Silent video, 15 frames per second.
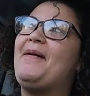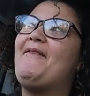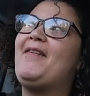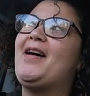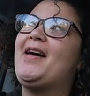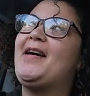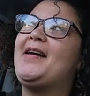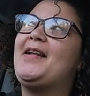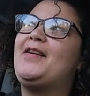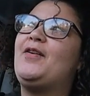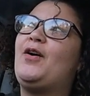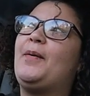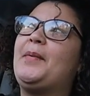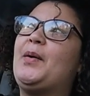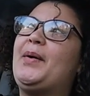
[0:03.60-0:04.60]
my van
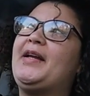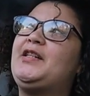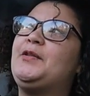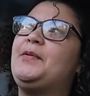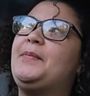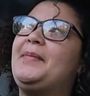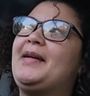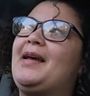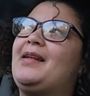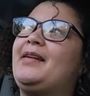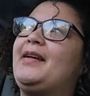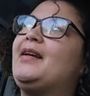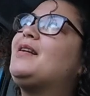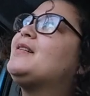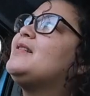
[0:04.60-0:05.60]
on my way to the
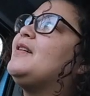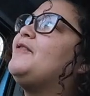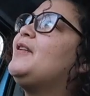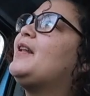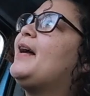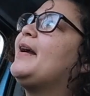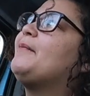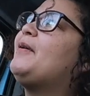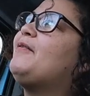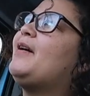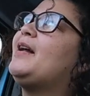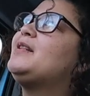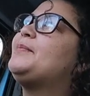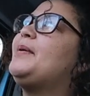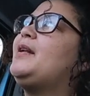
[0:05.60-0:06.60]
mechanics. I feel like my
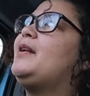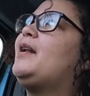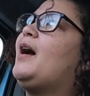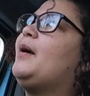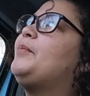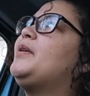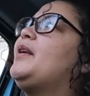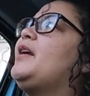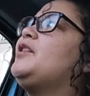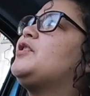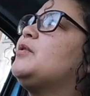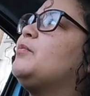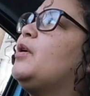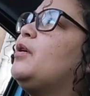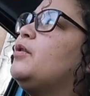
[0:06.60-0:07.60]
van's been in
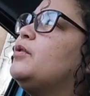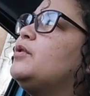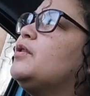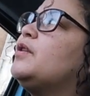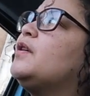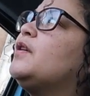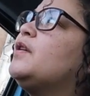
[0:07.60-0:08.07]
hibernation mode.